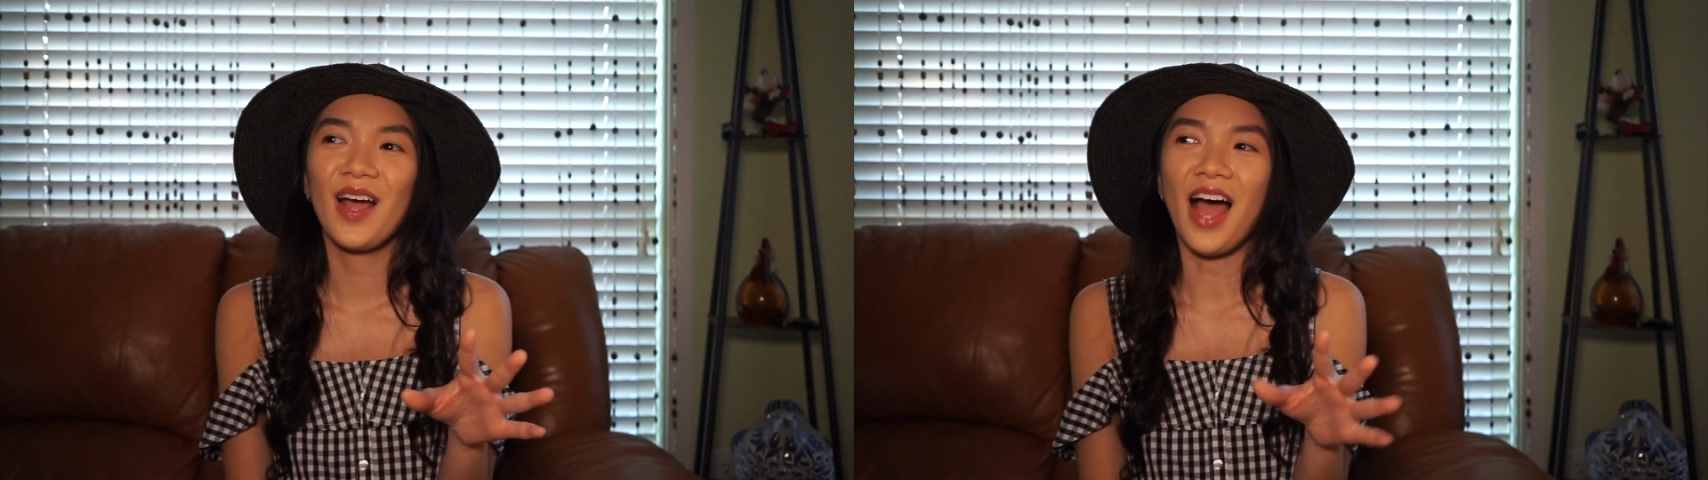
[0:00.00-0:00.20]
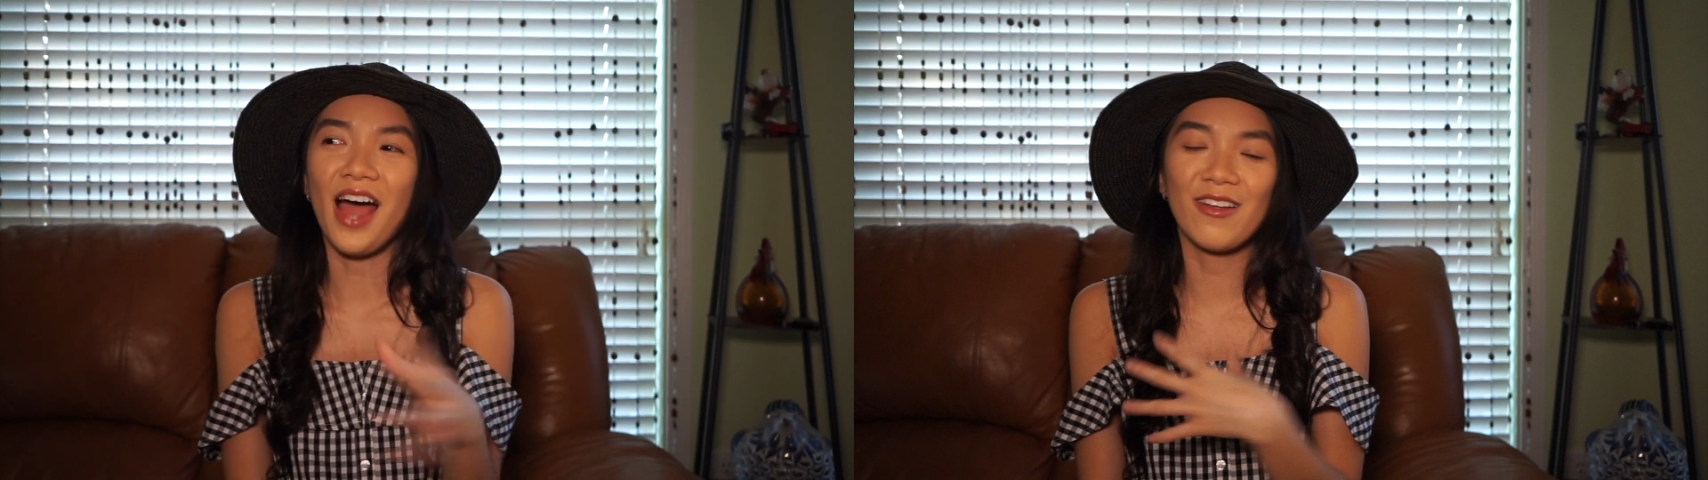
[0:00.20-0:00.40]

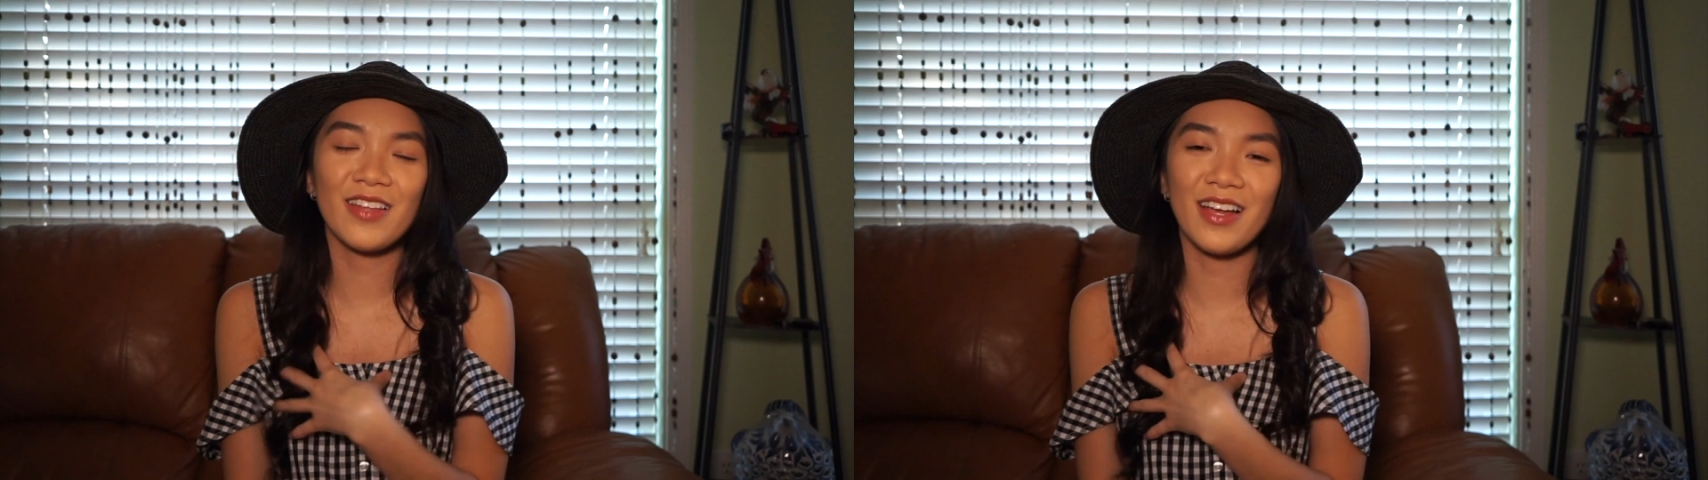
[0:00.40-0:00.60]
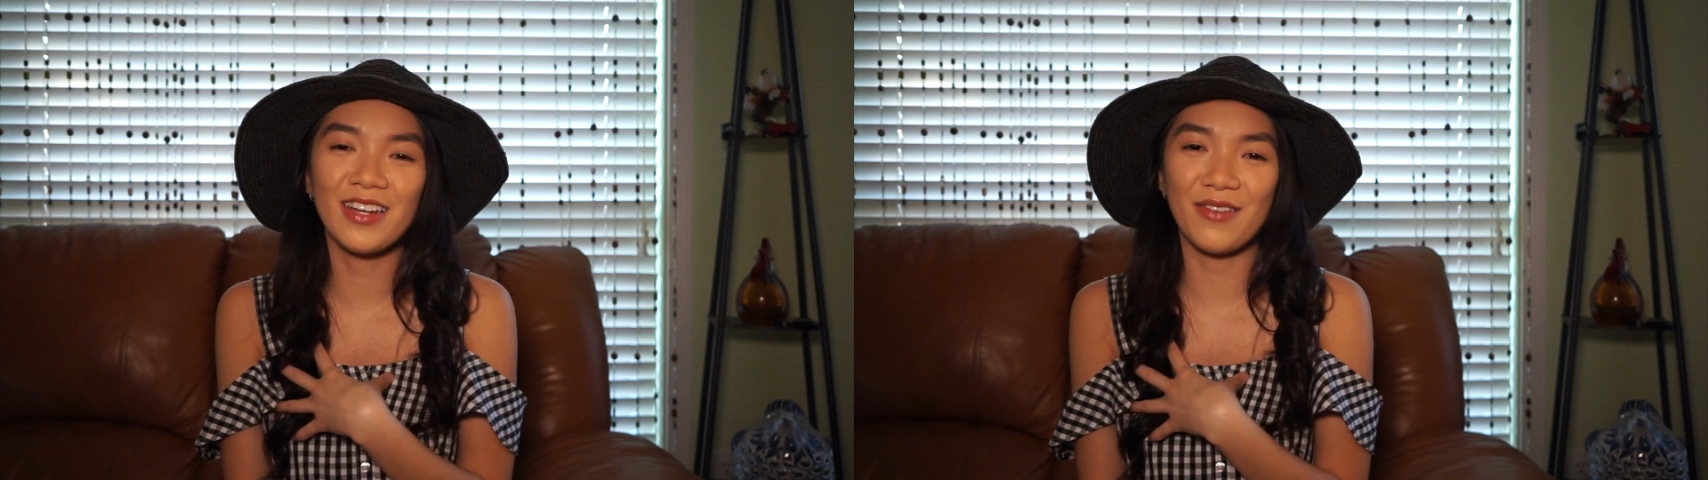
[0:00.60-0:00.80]
I don't think
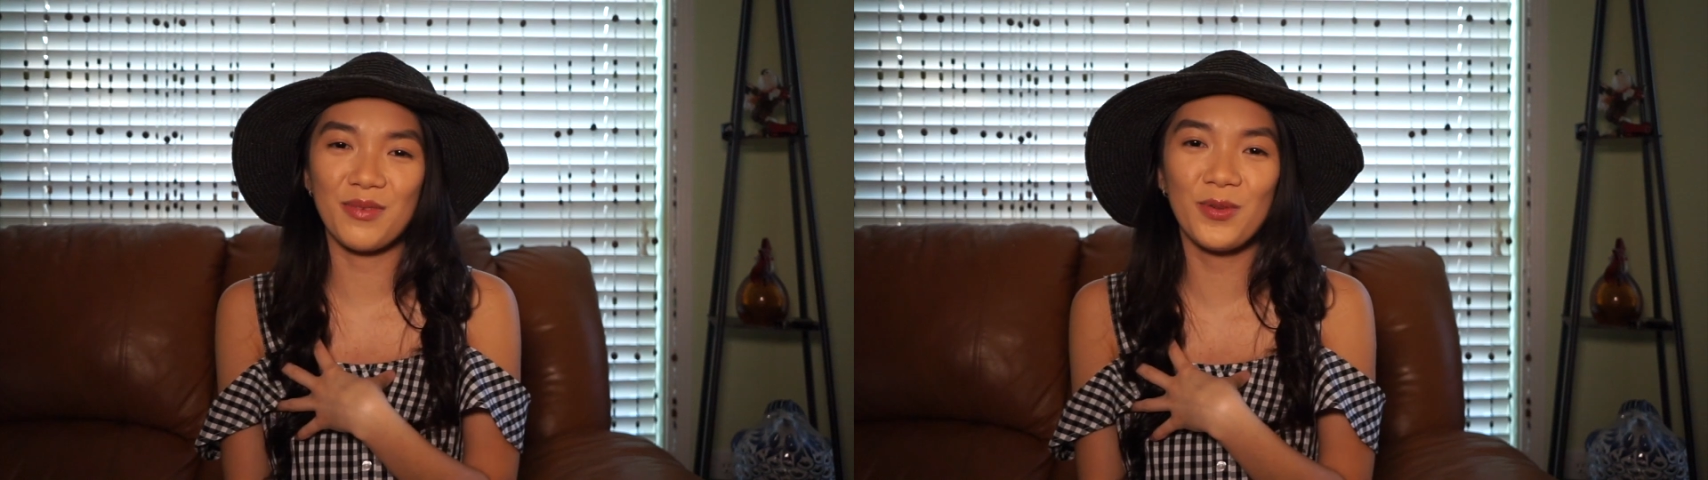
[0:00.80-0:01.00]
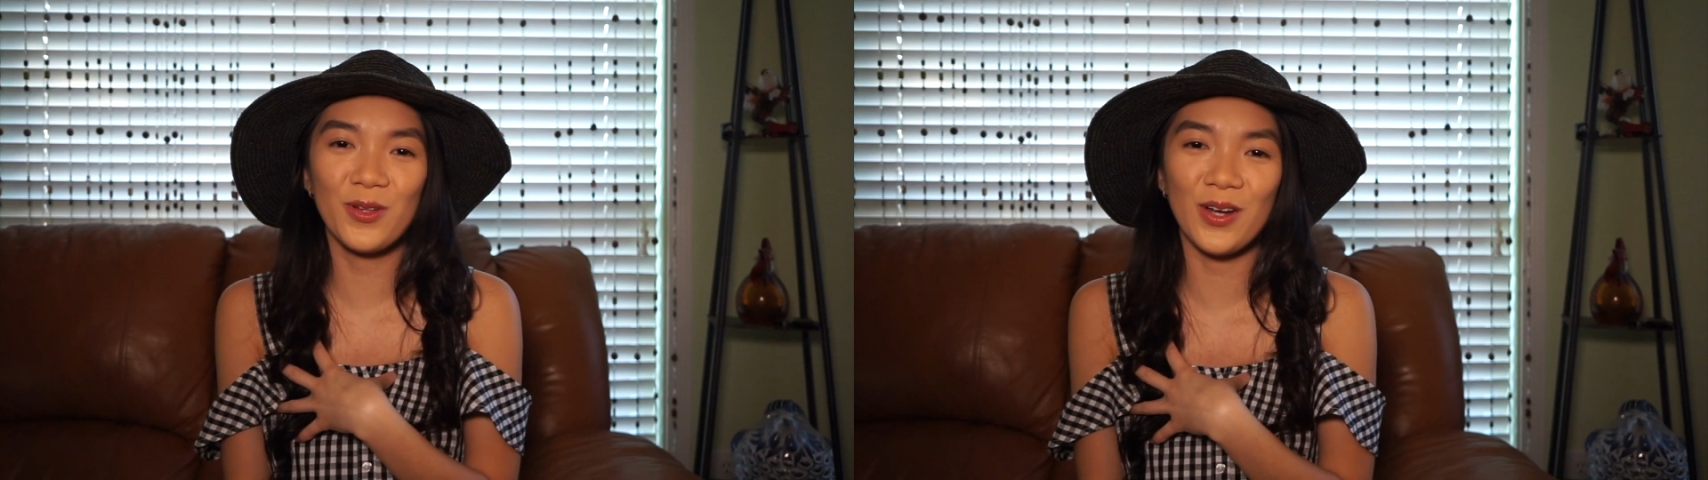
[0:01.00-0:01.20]
I could ever
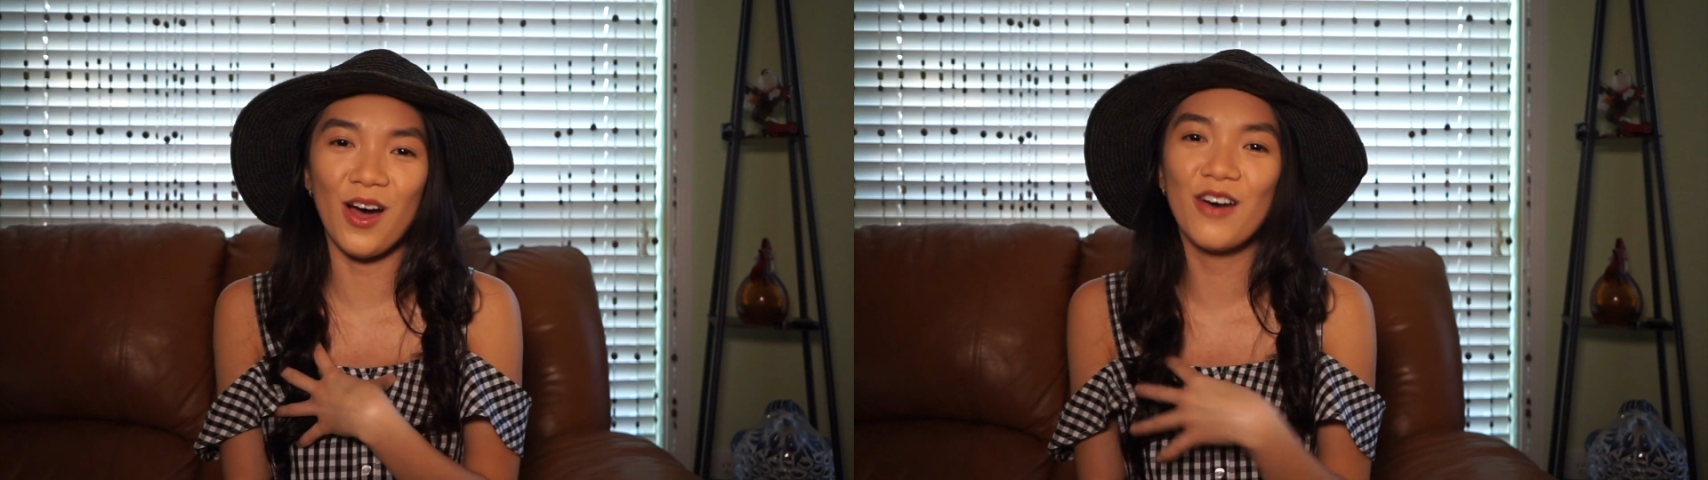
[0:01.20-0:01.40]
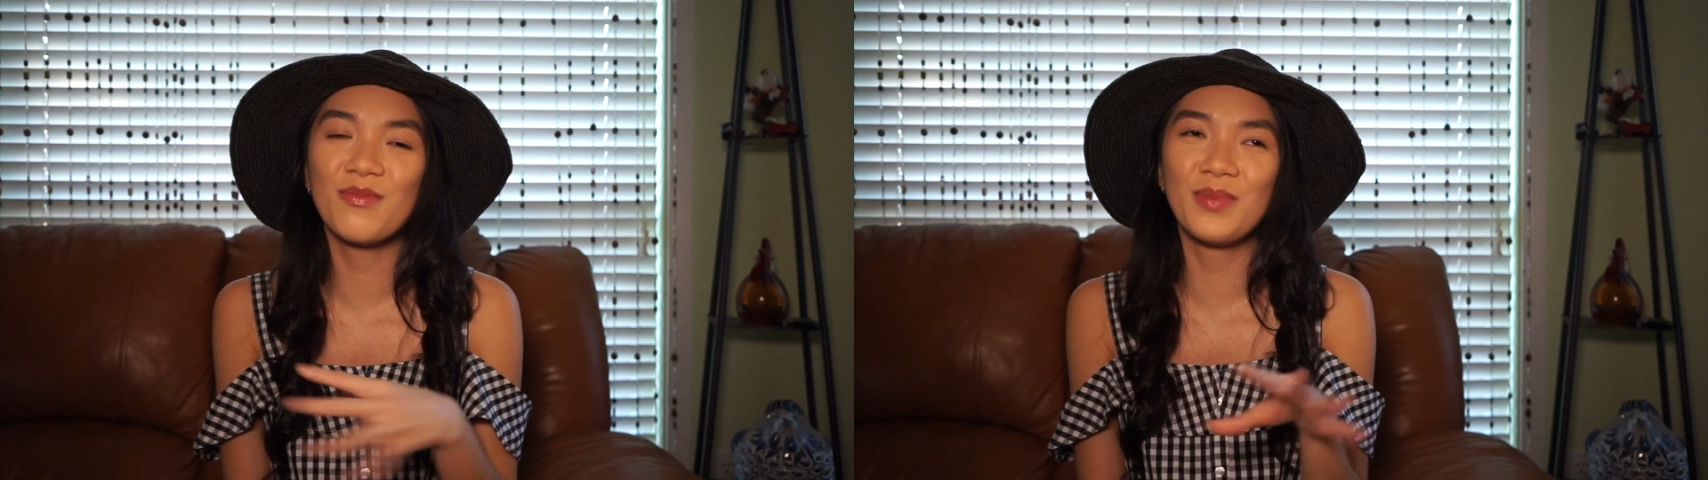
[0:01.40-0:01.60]
pull it
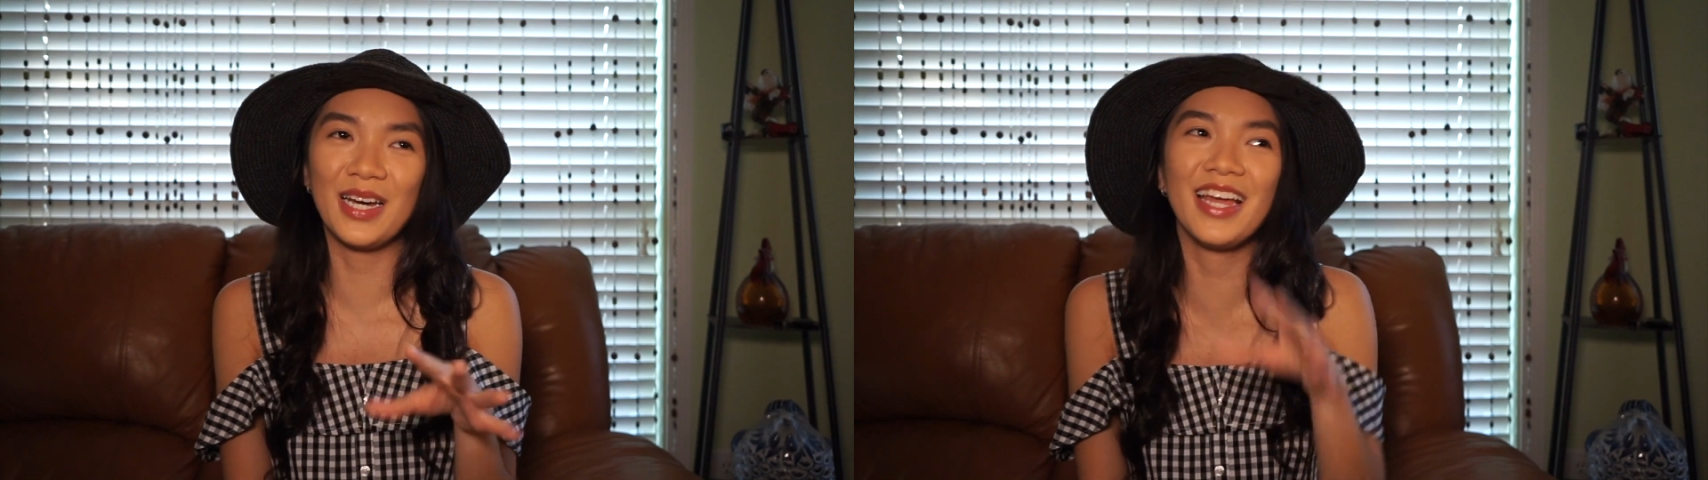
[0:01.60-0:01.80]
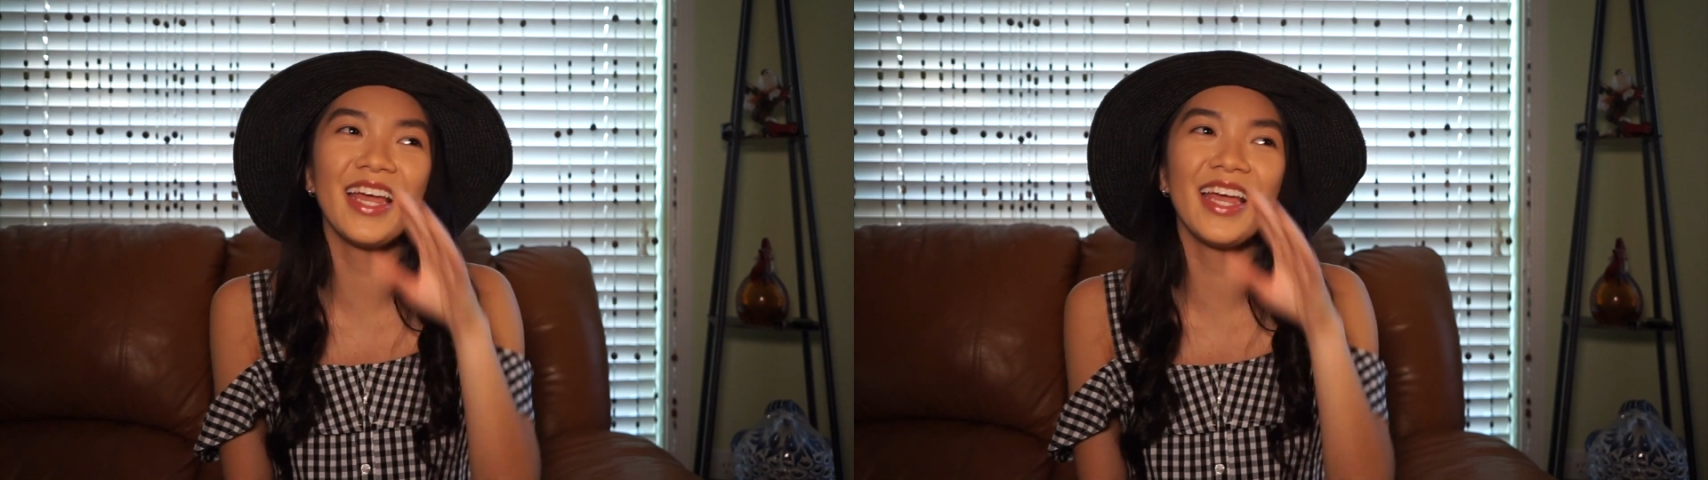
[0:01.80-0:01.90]
off, but